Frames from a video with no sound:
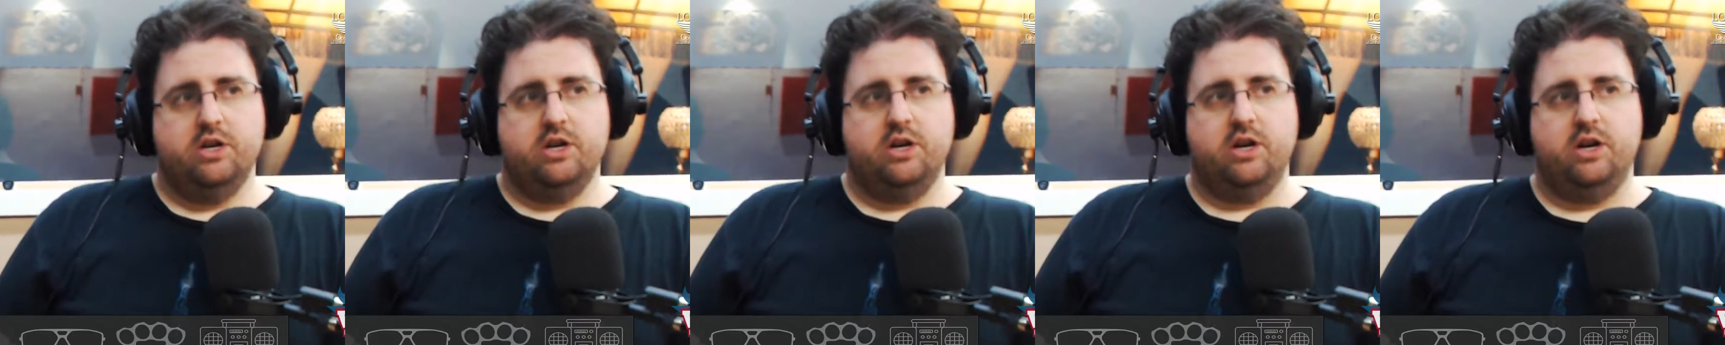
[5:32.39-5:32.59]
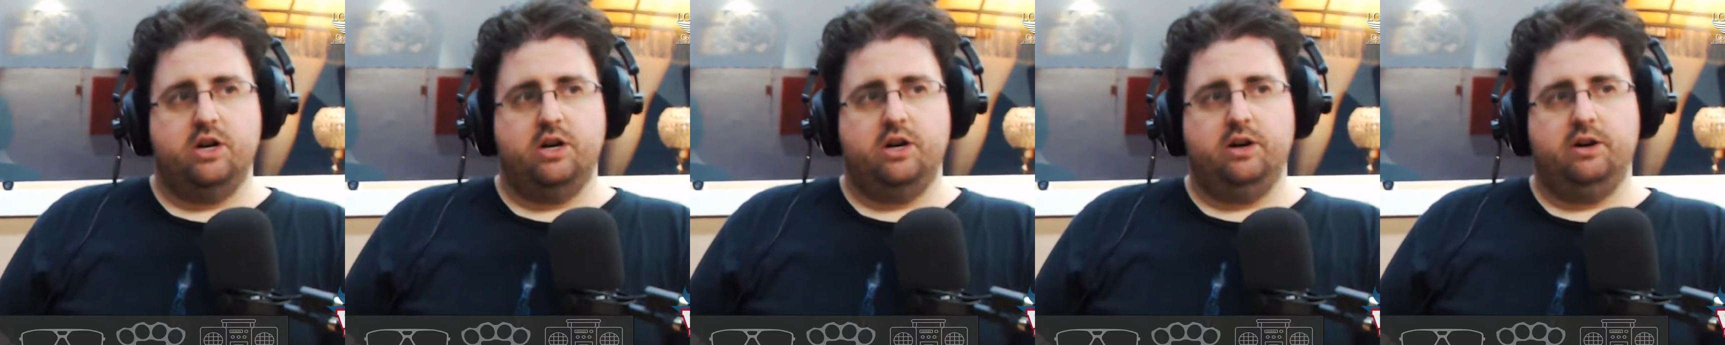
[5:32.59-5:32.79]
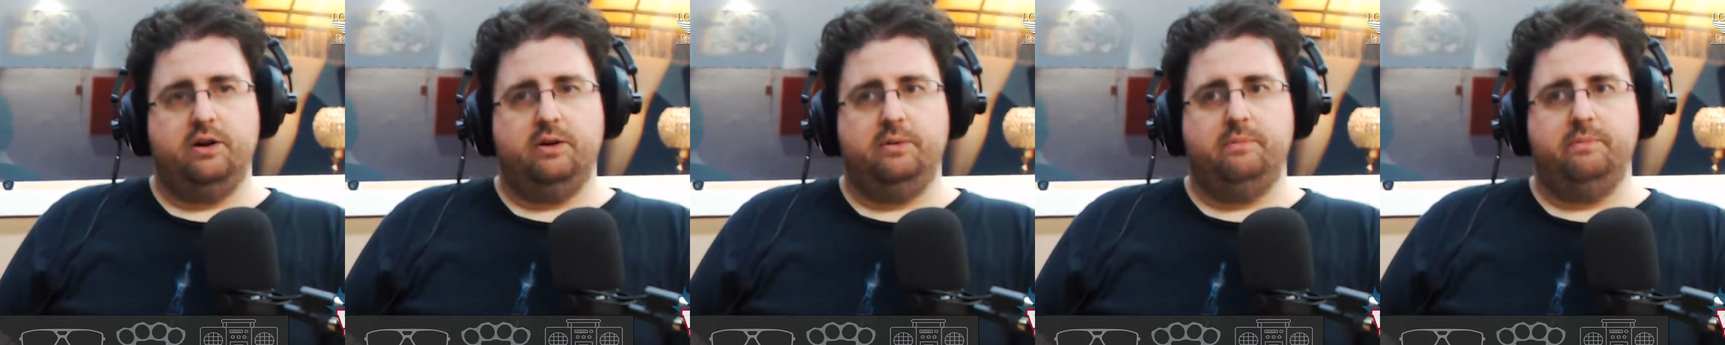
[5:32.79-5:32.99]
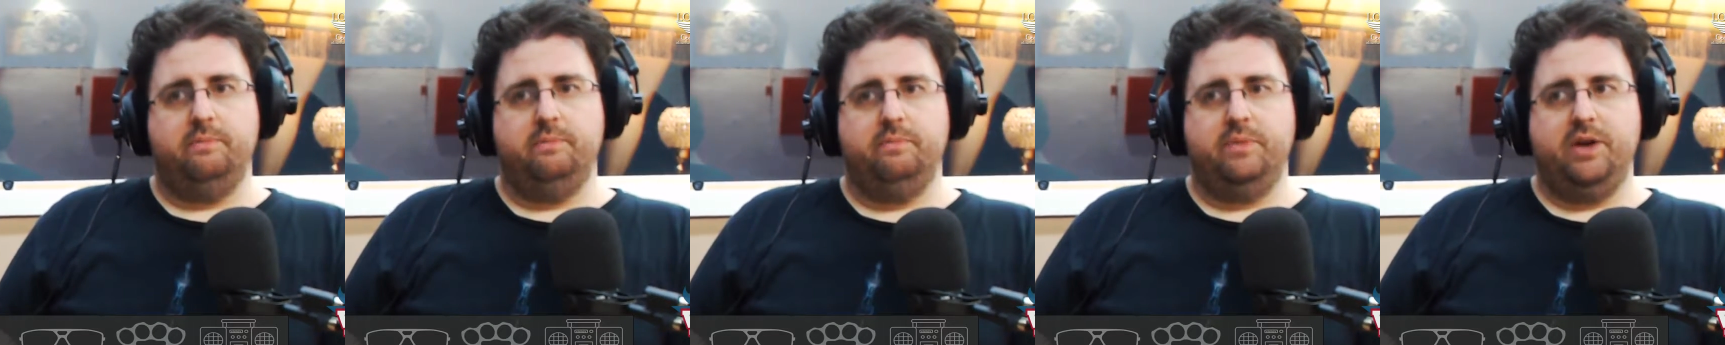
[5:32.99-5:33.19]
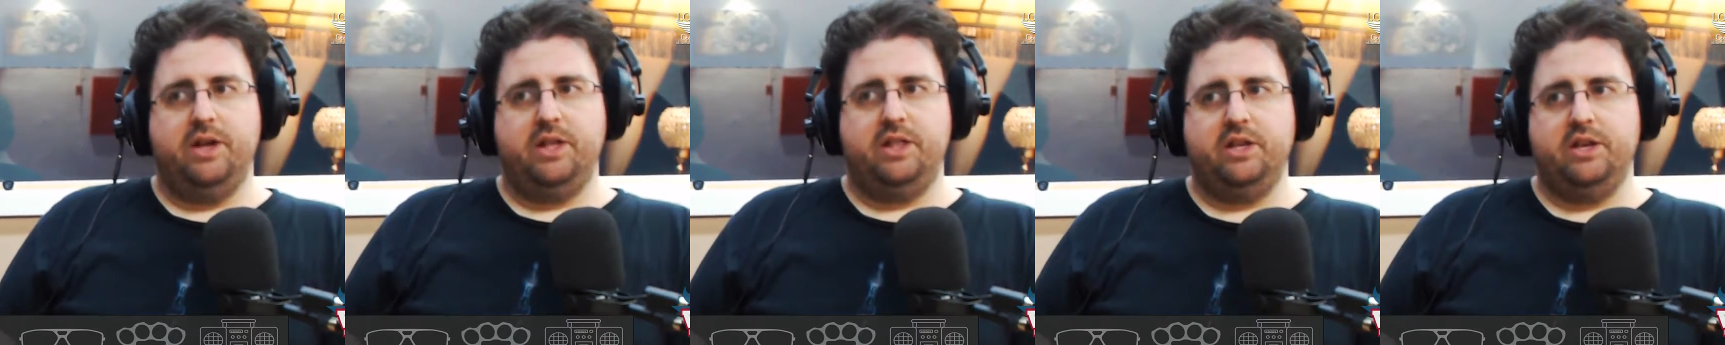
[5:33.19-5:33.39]

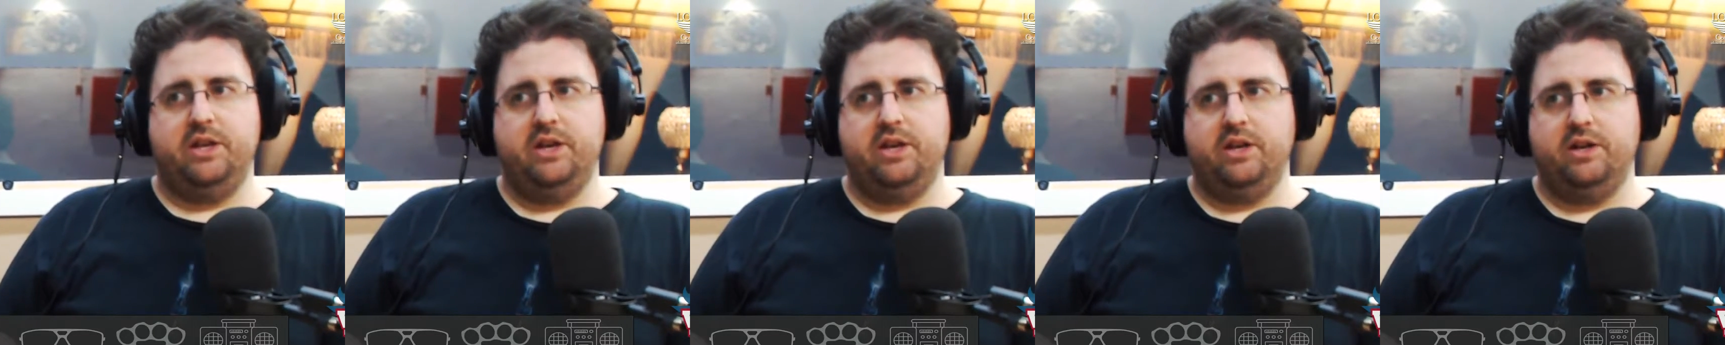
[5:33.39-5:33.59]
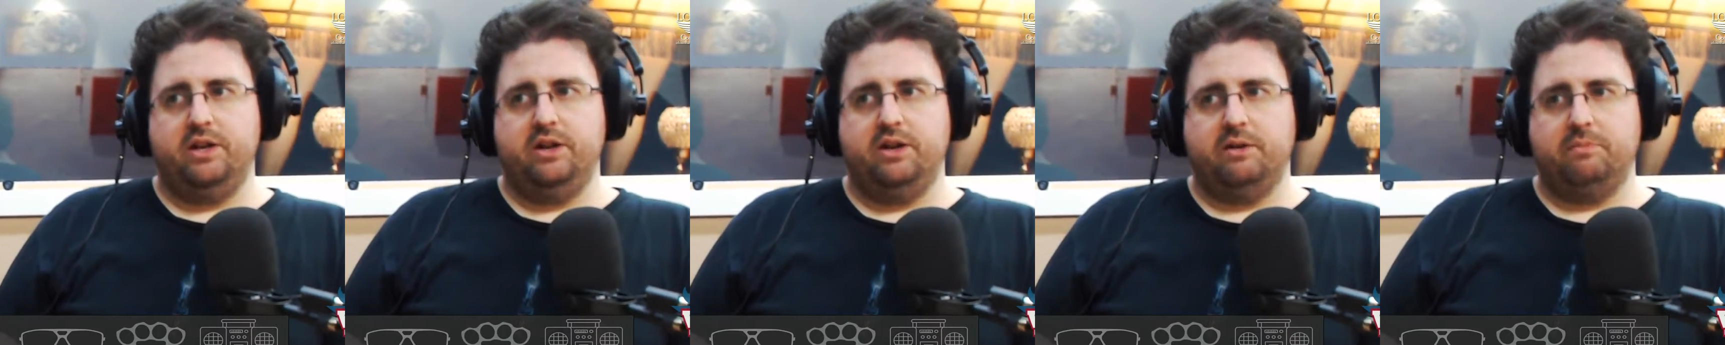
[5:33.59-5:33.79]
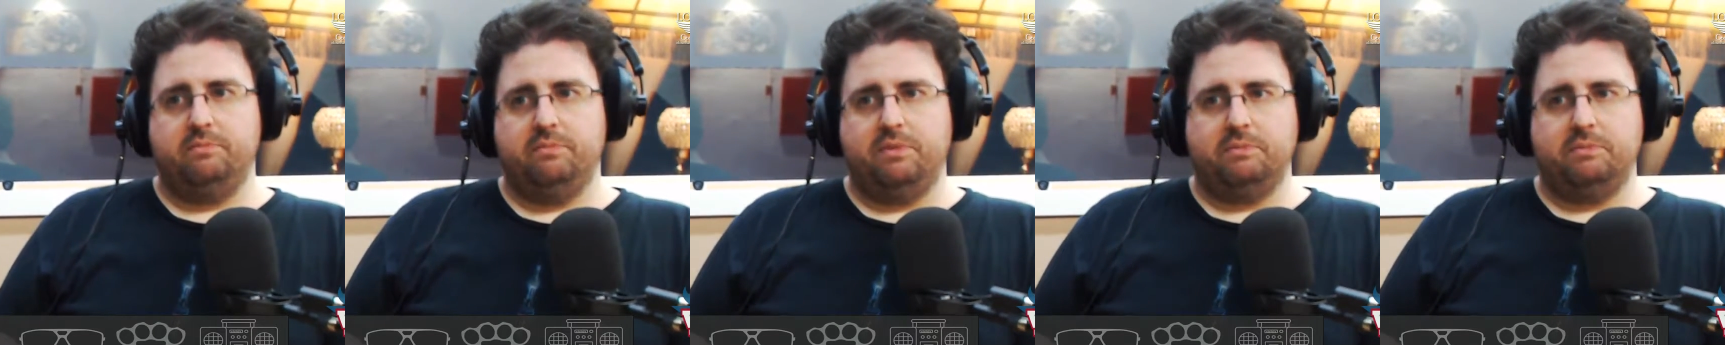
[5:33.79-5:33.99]
and then I'm